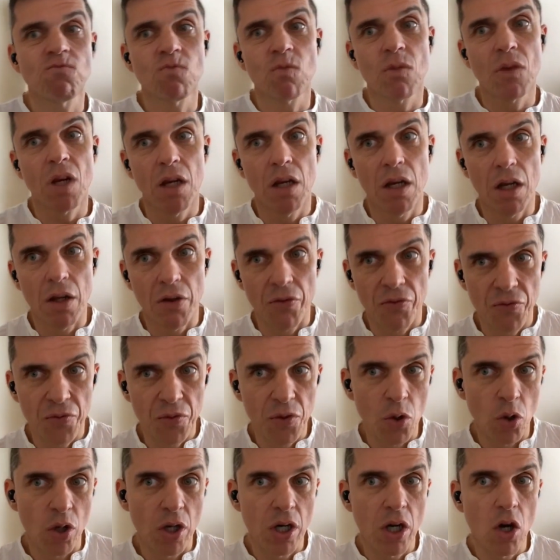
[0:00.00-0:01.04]
If
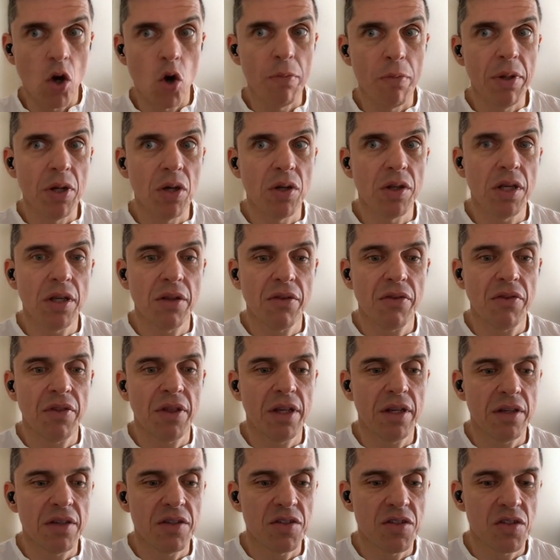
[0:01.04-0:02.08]
you're now building
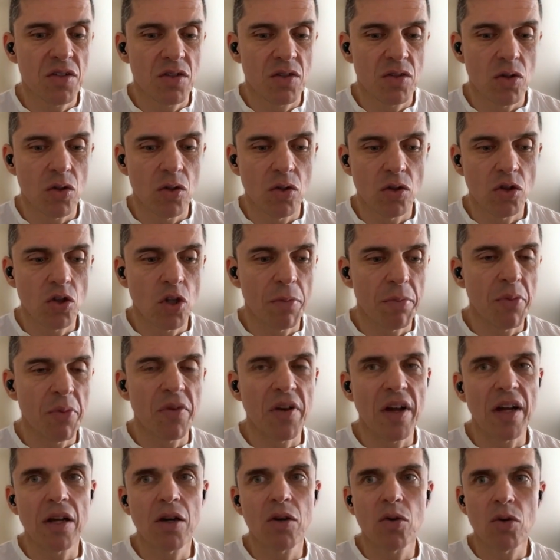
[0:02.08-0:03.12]
things on top of
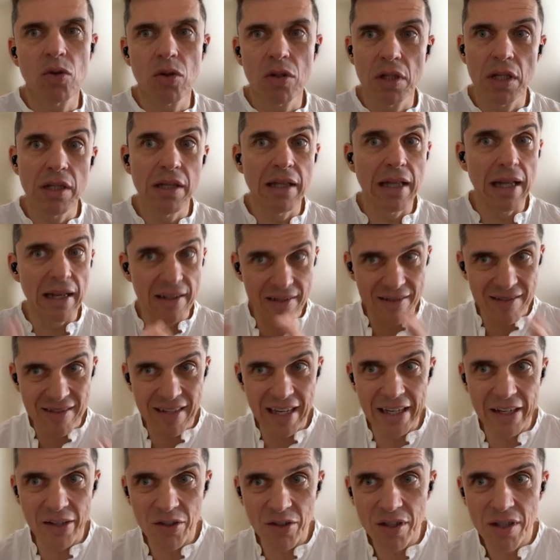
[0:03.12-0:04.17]
Anchor, then that is
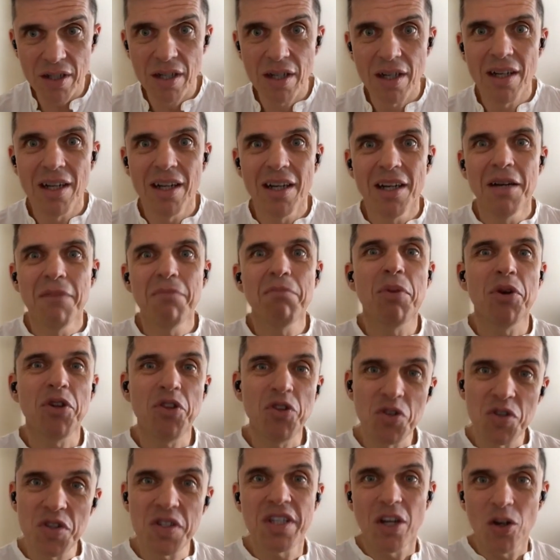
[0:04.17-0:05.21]
saner, but you
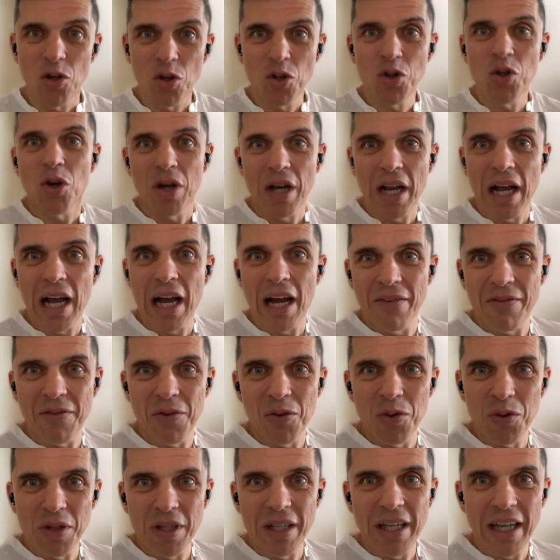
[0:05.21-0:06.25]
still don't have
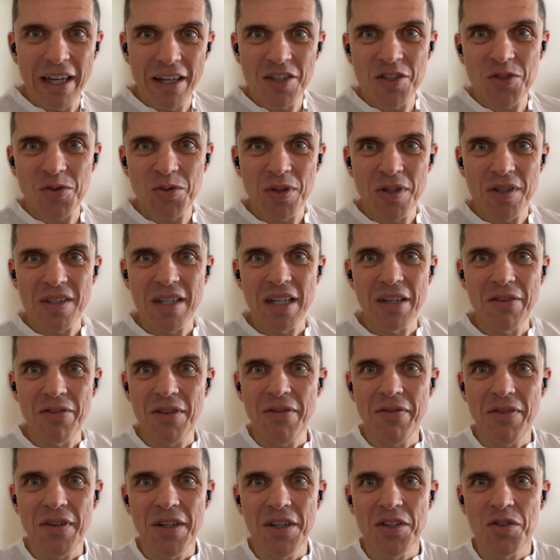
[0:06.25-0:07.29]
all the extra safety
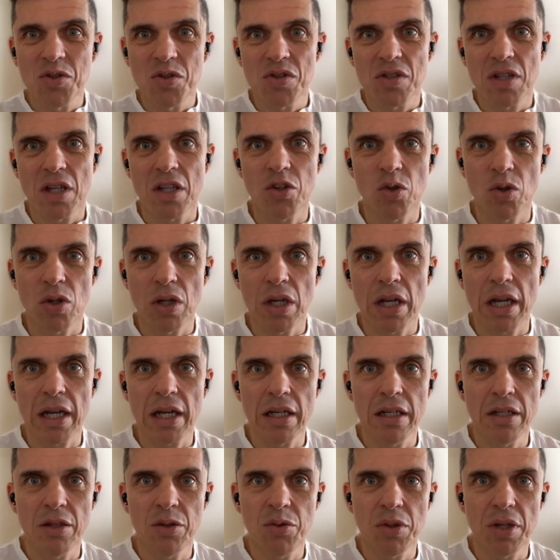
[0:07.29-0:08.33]
features that you're
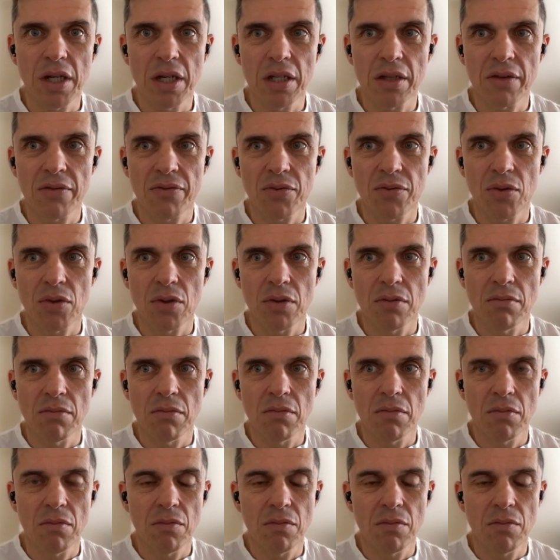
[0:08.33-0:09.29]
likely to get from